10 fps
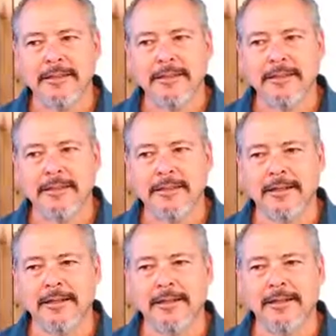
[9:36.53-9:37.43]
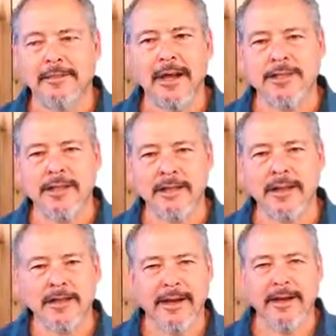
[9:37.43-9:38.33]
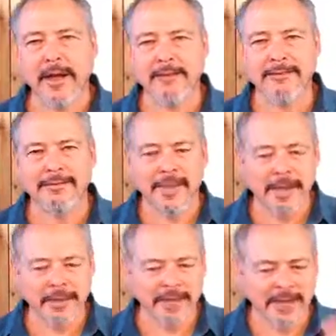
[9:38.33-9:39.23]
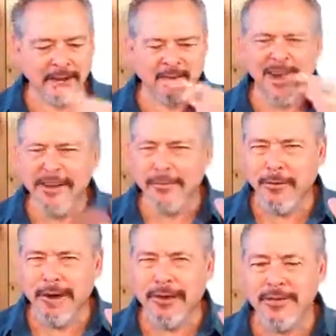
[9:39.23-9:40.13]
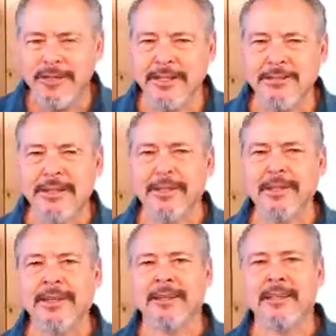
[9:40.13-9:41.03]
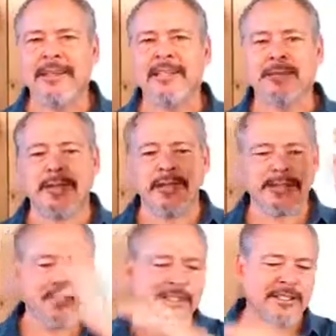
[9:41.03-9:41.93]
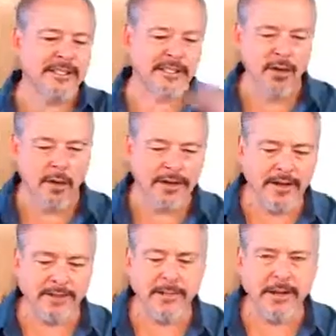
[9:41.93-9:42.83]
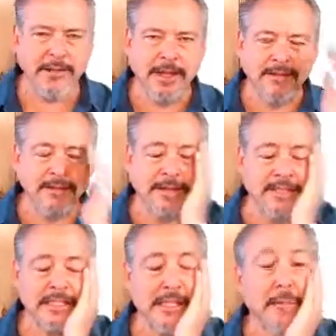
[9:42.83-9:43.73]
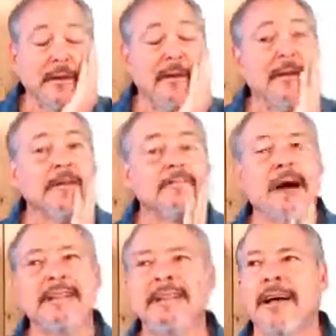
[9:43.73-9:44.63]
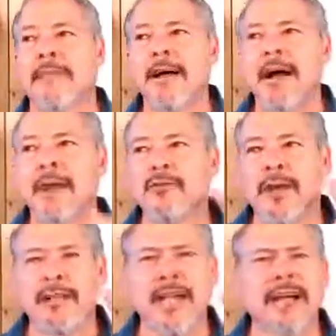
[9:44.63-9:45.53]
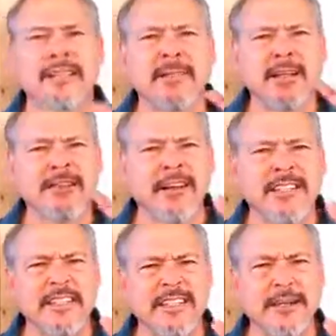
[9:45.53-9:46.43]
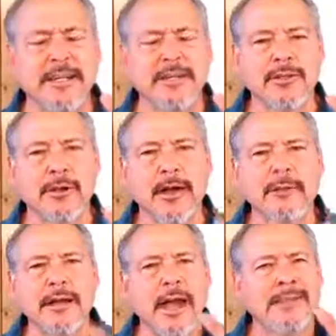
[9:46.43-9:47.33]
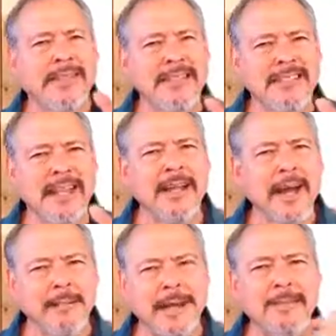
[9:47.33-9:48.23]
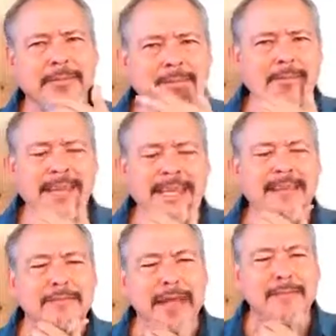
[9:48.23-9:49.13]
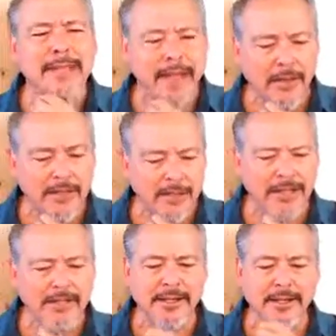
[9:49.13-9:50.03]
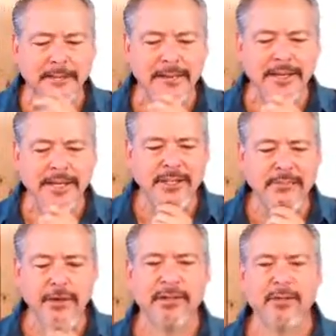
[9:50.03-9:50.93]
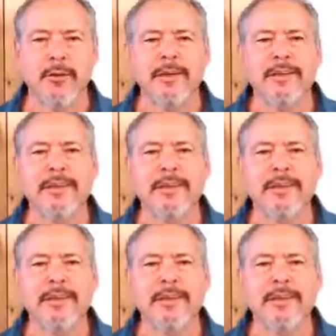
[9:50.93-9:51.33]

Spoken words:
the prostate thing that I got. Again, I'm trying to avoid using any diseases because it just is annoying to have to put up that disclaimer. But I'm trying to tackle something fairly serious. So I'm taking 10. I'm thinking maybe now that you mentioned it, maybe I should move to 20